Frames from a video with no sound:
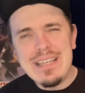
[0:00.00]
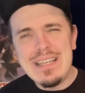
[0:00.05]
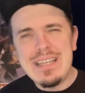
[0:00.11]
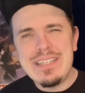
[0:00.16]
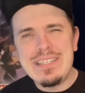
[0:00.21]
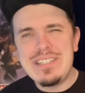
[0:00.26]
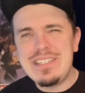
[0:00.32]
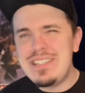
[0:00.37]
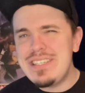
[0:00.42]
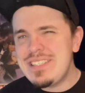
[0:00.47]

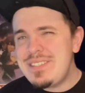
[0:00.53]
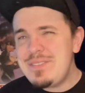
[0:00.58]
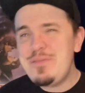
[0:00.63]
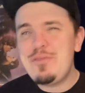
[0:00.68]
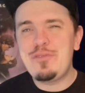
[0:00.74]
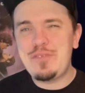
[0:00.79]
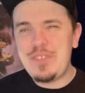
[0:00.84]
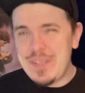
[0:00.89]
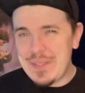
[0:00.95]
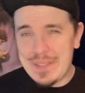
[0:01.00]
she doesn't
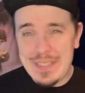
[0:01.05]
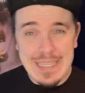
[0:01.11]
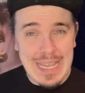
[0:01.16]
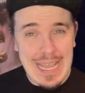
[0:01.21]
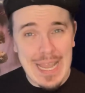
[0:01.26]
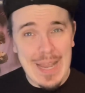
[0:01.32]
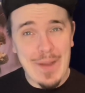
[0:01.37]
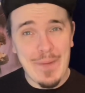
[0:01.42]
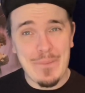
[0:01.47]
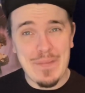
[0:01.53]
feel like
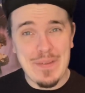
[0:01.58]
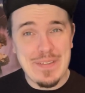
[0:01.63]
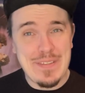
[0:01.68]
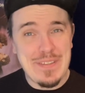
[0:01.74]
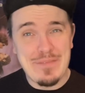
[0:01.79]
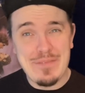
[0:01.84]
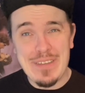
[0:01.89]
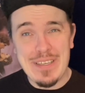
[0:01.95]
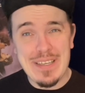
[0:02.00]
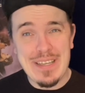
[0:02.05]
Hera
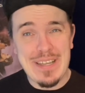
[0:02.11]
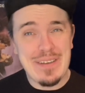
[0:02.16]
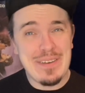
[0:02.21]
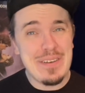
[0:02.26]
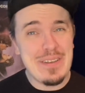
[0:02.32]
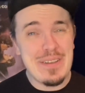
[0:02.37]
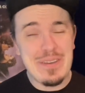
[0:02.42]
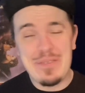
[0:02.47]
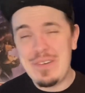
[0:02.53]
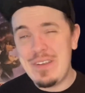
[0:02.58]
to me. I don't
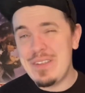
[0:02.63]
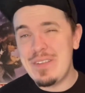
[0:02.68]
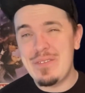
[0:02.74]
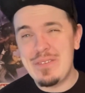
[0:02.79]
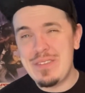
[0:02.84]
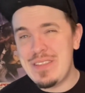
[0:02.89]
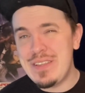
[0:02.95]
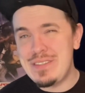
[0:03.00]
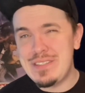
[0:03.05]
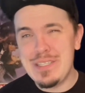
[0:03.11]
know
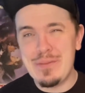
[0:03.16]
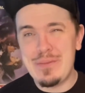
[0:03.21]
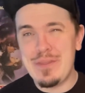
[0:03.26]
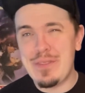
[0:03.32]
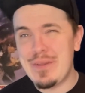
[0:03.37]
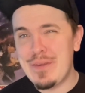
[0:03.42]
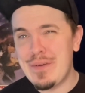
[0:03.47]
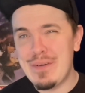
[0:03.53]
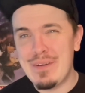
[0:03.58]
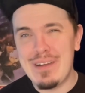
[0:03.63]
what they did with
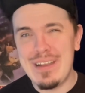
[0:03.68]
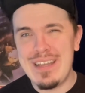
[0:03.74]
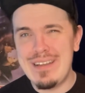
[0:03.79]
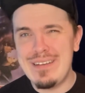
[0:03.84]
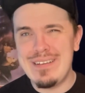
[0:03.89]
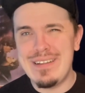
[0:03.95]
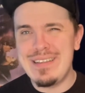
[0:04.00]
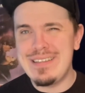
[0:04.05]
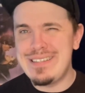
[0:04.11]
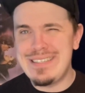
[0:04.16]
her. I don't
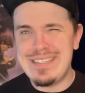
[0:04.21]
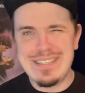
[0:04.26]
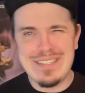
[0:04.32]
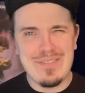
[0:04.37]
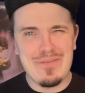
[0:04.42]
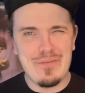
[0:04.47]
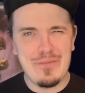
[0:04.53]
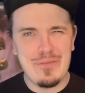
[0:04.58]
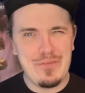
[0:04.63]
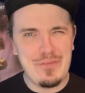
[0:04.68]
know. It just
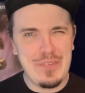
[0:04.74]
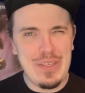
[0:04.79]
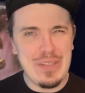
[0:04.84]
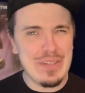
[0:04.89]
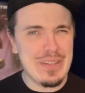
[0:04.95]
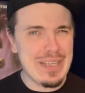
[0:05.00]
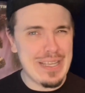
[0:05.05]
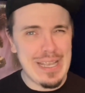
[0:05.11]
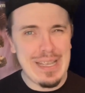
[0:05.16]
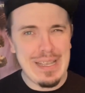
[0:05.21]
doesn't feel
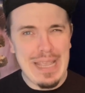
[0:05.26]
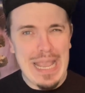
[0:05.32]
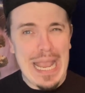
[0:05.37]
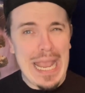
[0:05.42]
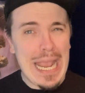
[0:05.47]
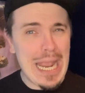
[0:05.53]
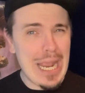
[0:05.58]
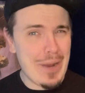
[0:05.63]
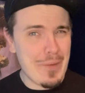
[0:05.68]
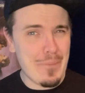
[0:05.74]
like
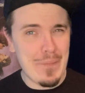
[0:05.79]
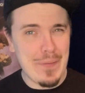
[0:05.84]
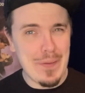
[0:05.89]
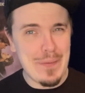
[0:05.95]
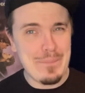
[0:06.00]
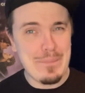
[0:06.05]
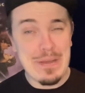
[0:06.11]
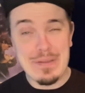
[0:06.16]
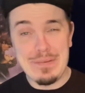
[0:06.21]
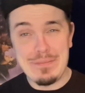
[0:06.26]

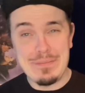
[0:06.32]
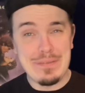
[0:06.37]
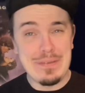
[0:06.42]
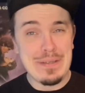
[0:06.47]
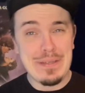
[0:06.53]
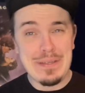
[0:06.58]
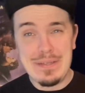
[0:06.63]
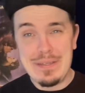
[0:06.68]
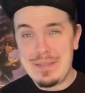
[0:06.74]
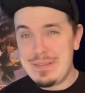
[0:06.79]
Hera, but
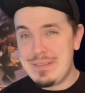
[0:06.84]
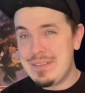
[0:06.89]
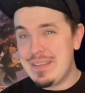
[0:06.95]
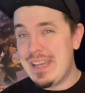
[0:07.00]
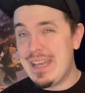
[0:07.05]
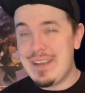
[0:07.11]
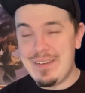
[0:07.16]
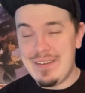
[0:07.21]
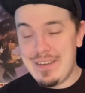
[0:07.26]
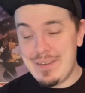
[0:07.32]

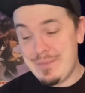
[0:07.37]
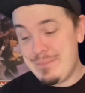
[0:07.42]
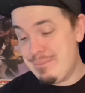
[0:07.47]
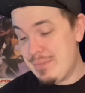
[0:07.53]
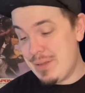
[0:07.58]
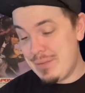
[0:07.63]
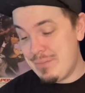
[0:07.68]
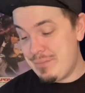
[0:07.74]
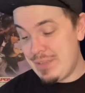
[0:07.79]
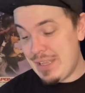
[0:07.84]
I don't know.
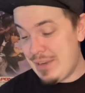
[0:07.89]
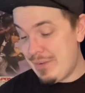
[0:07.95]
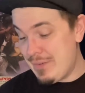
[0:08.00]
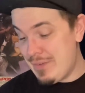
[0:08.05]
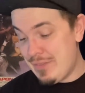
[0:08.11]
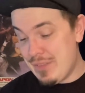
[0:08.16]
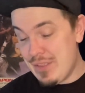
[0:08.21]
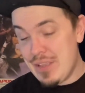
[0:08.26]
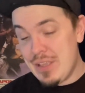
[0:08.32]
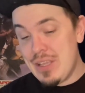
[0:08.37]
But
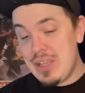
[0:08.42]
anyways,